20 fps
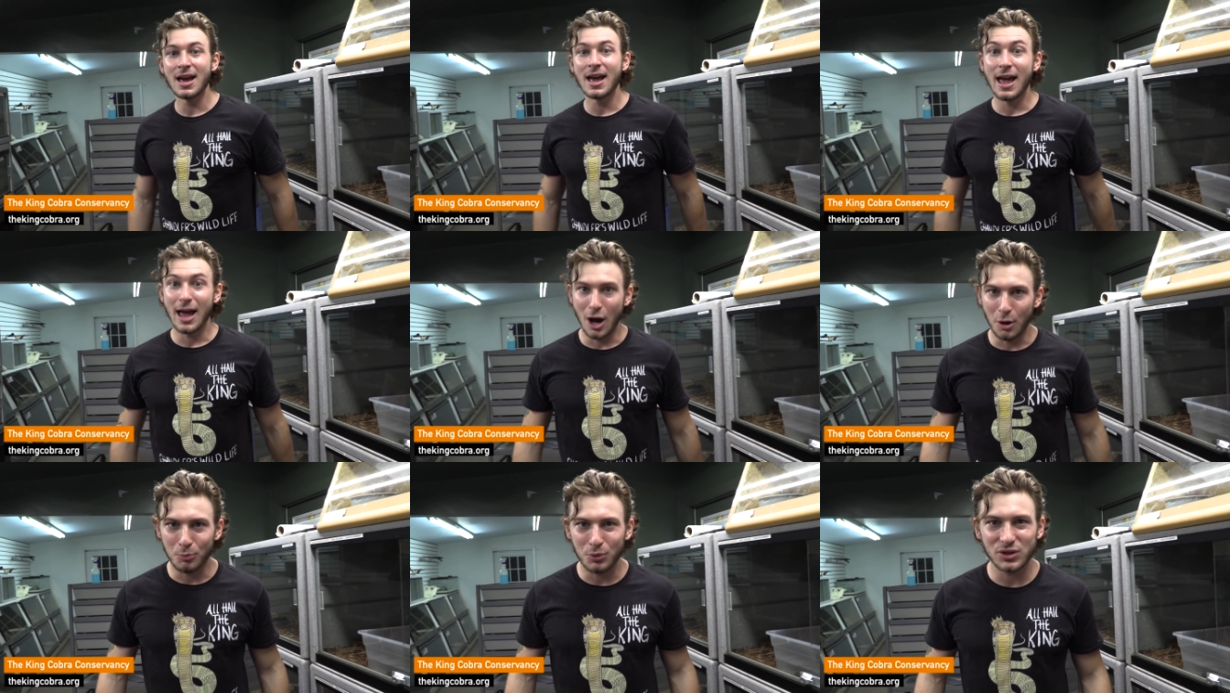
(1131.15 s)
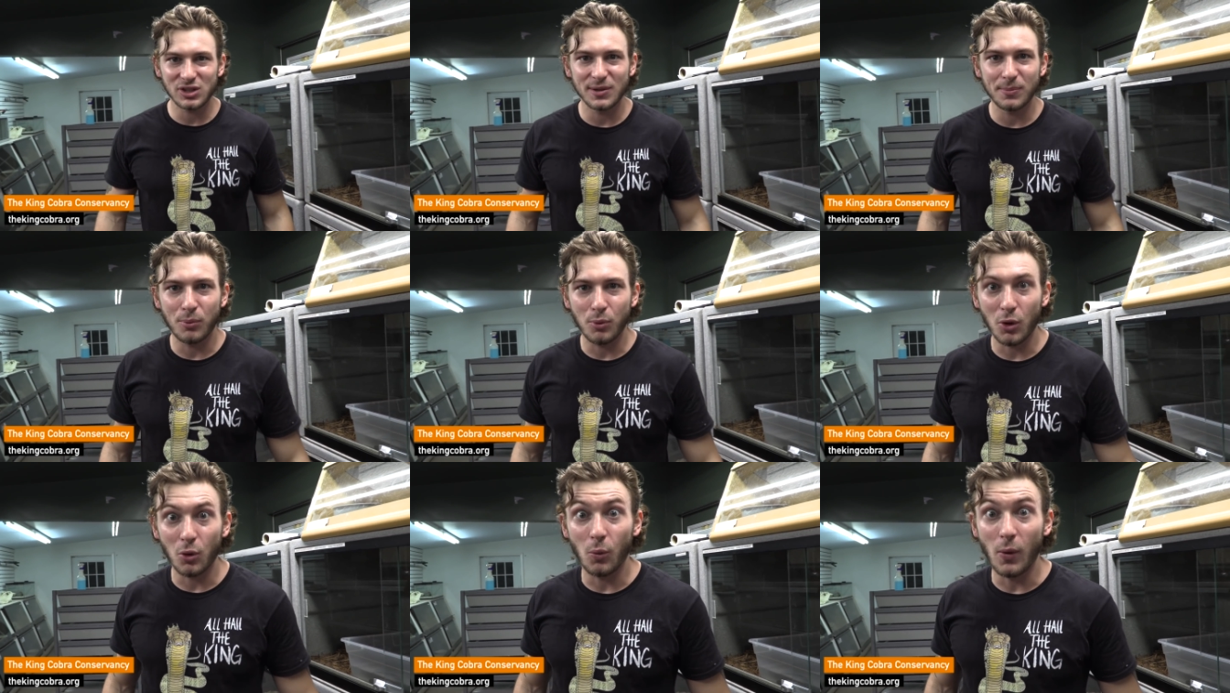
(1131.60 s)
Help us
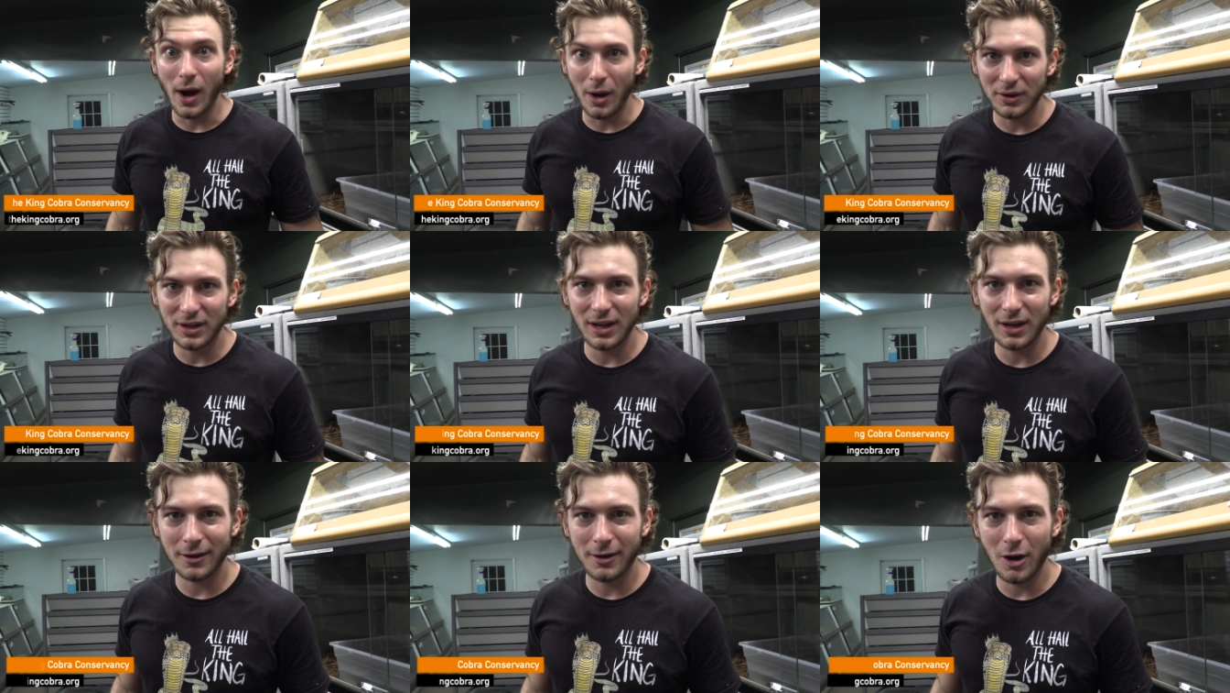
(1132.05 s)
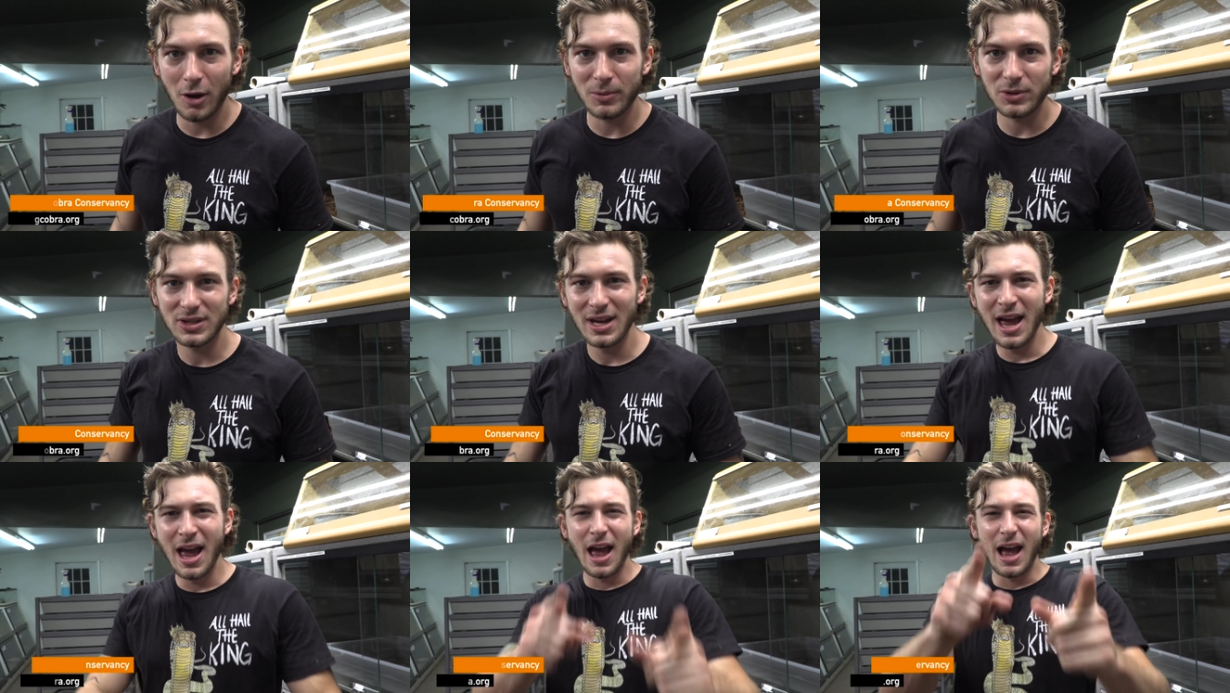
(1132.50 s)
support wild King
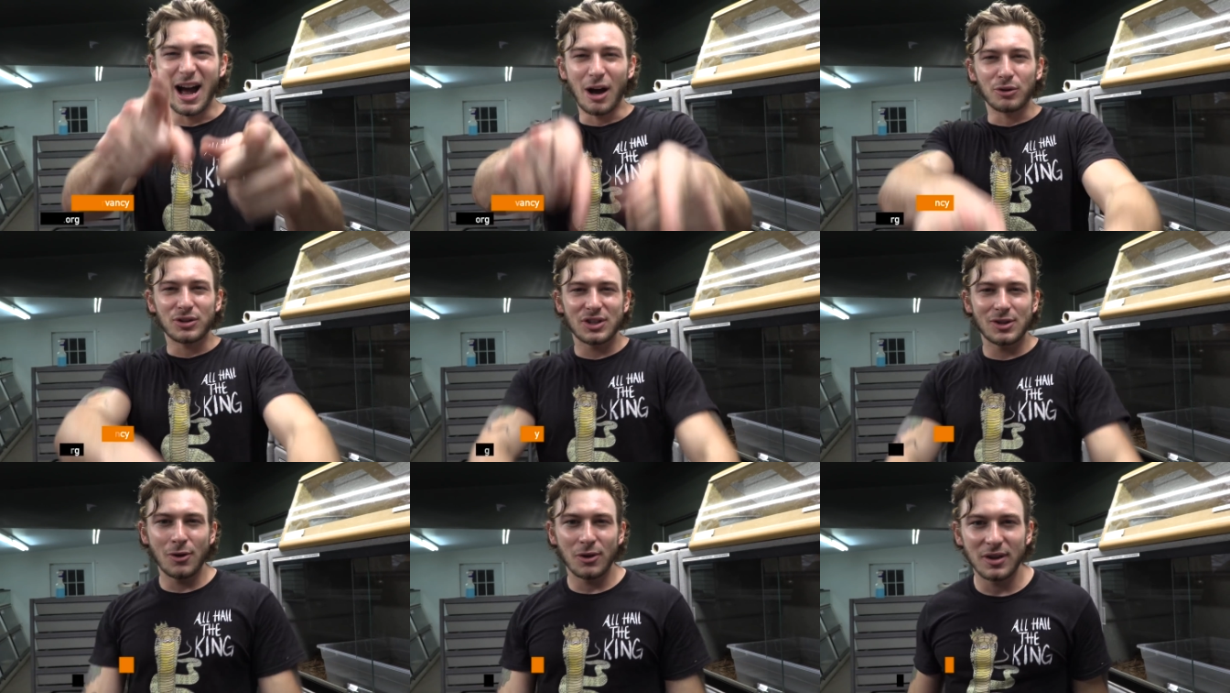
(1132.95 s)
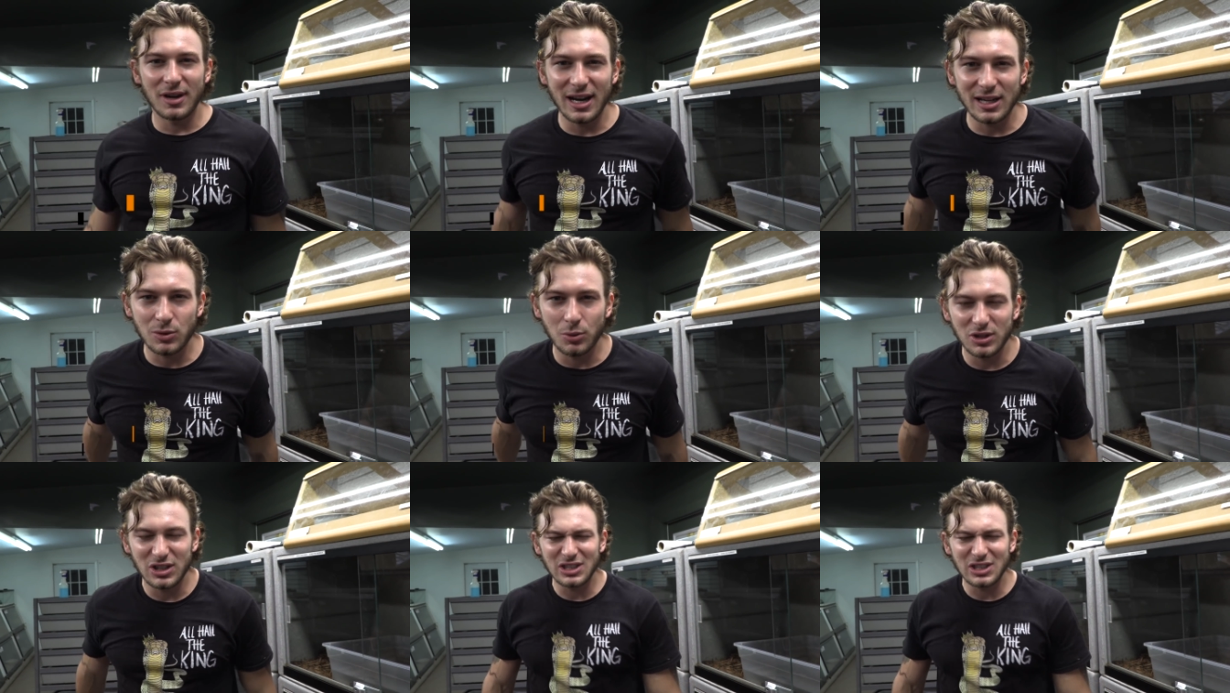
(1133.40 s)
Cobras. I'll see you on the next one.